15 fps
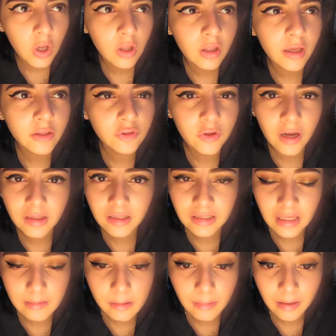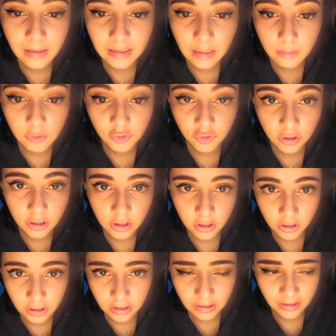like throughout the summer my skin was really
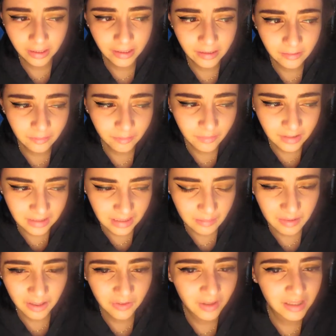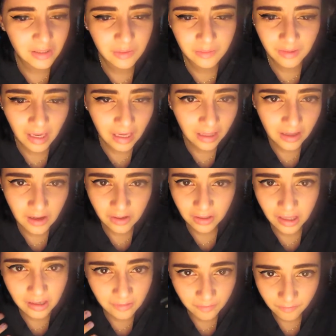good, and like in summer I don't like to take on a
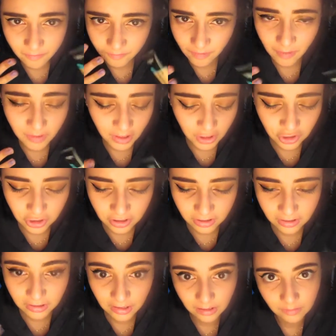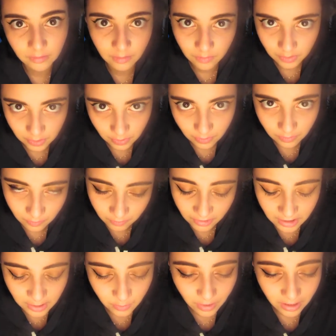lot of foundation because like it was
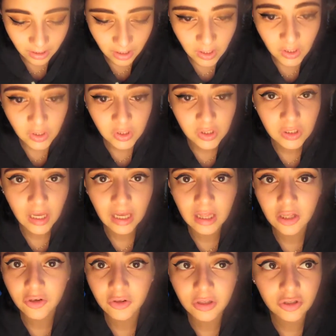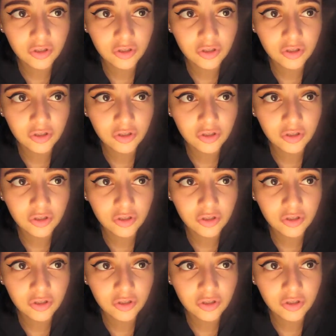really sweaty, so I literally